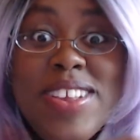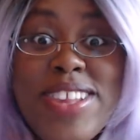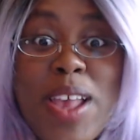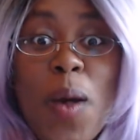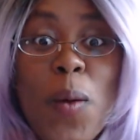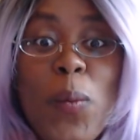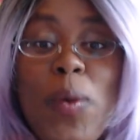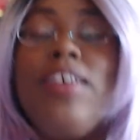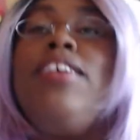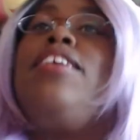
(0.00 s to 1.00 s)
So,
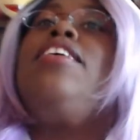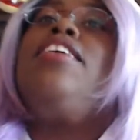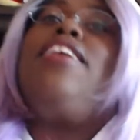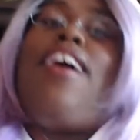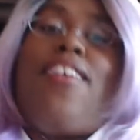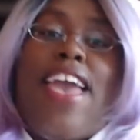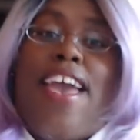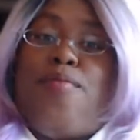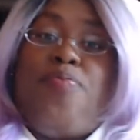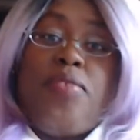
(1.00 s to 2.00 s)

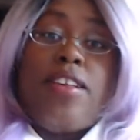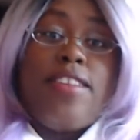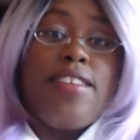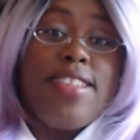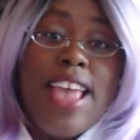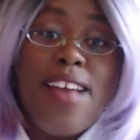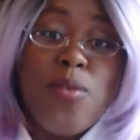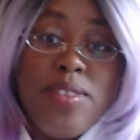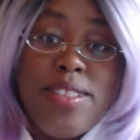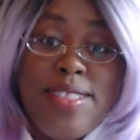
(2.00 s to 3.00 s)
okay. Since that,
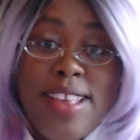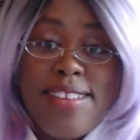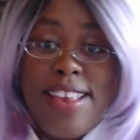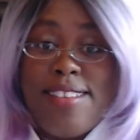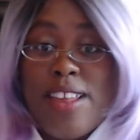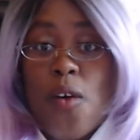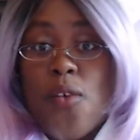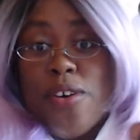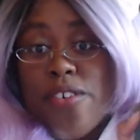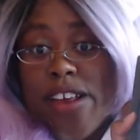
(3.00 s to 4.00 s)
this is an
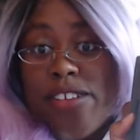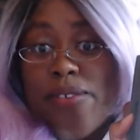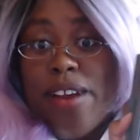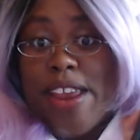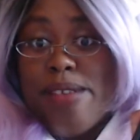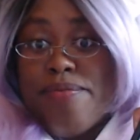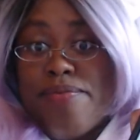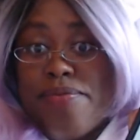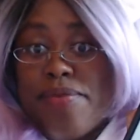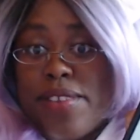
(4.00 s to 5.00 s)
overdress, right?
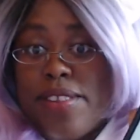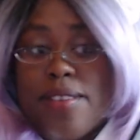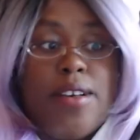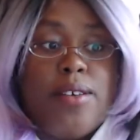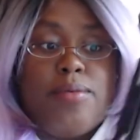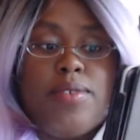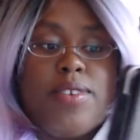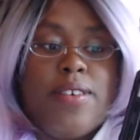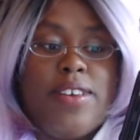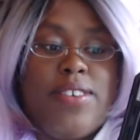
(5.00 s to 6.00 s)
Oh,
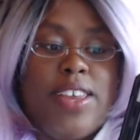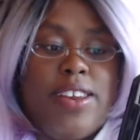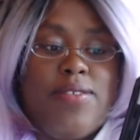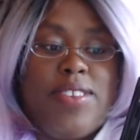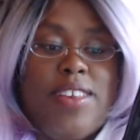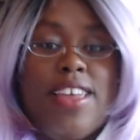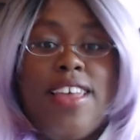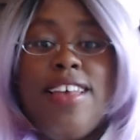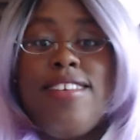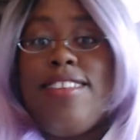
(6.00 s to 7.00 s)
sorry. You can't even see it.
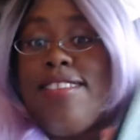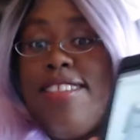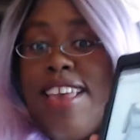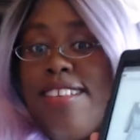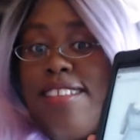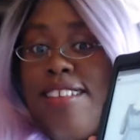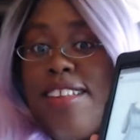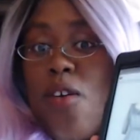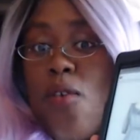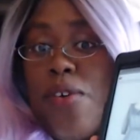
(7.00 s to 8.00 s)
Since this is
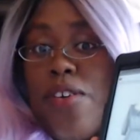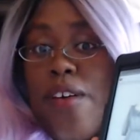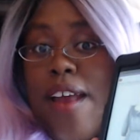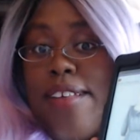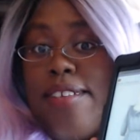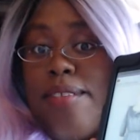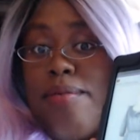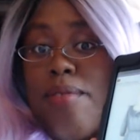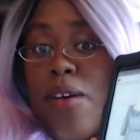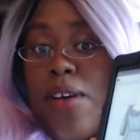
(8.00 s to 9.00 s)
an overdress,
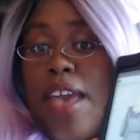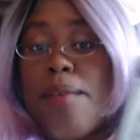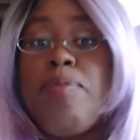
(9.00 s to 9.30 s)
okay?